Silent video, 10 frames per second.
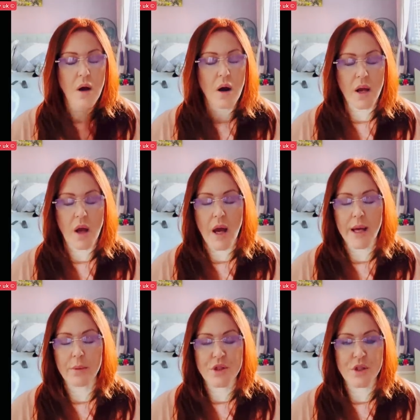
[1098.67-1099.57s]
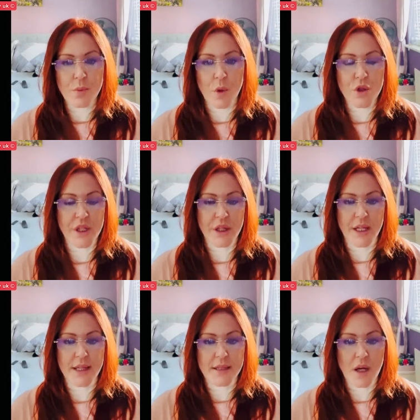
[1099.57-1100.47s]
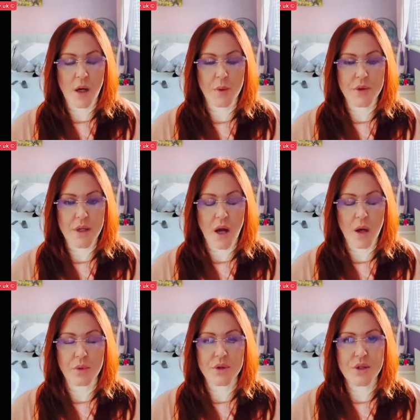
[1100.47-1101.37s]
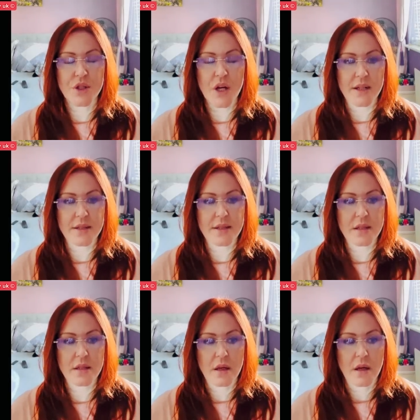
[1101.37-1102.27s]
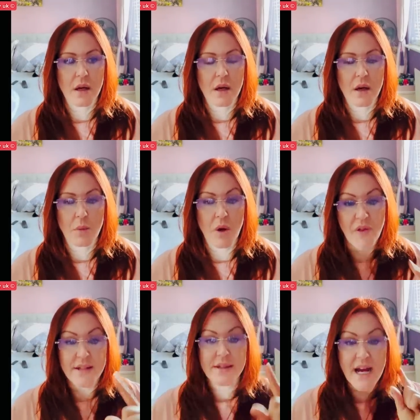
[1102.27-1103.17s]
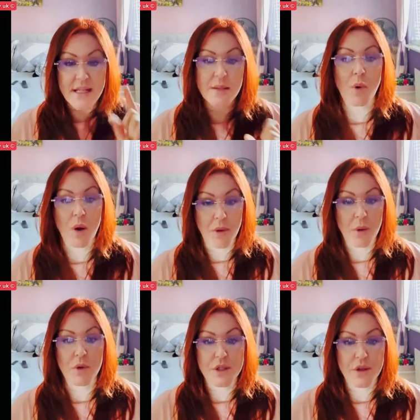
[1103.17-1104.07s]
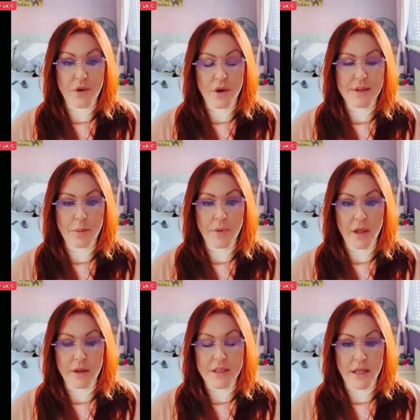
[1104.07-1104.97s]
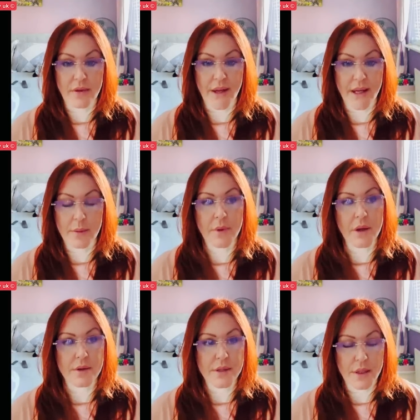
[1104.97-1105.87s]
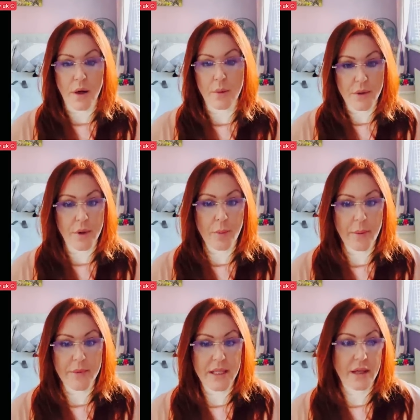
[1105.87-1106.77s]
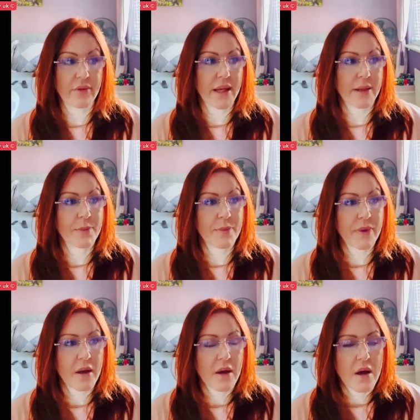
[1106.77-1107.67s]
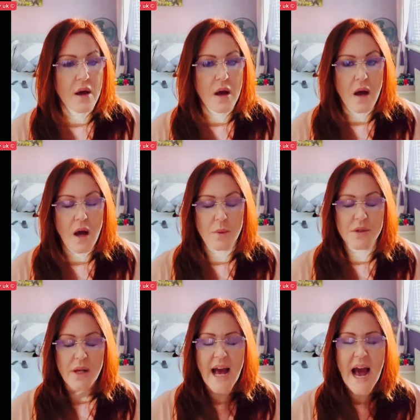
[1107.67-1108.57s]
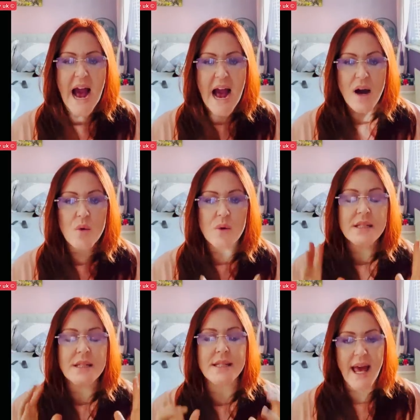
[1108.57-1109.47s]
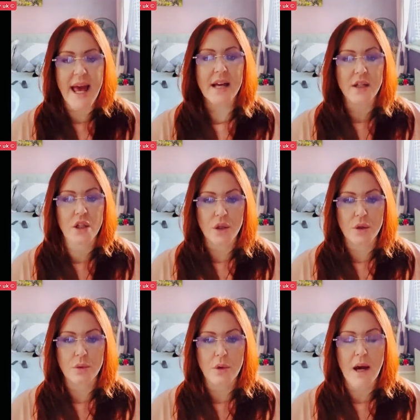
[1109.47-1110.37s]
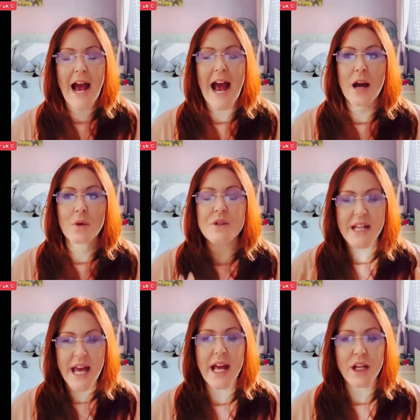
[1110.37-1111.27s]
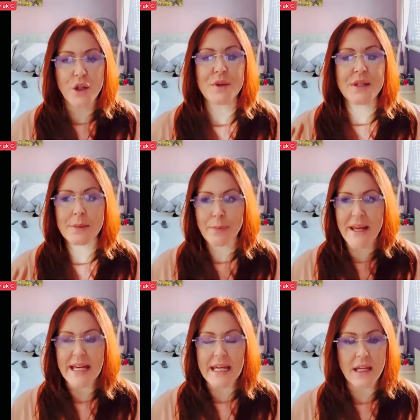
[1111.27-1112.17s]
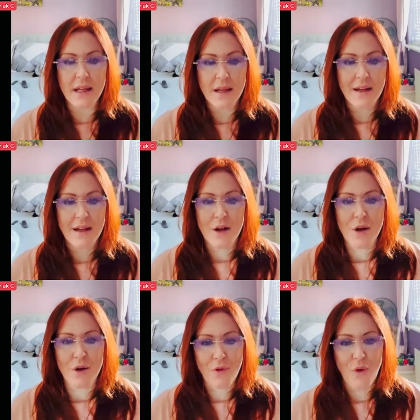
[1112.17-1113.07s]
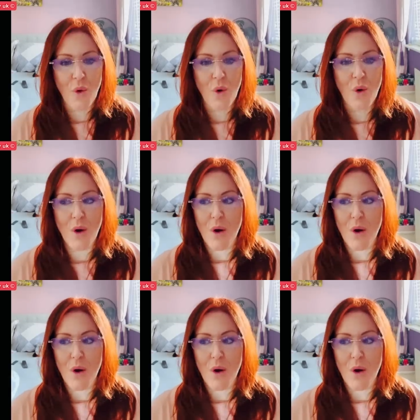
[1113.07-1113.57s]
And I was just watching this, and I was, I was just, well, they, that's the point when I wanted to throw something at the T V. But then I was like, no, I don't want to break my T V. I was like, how dare you? How dare you speak for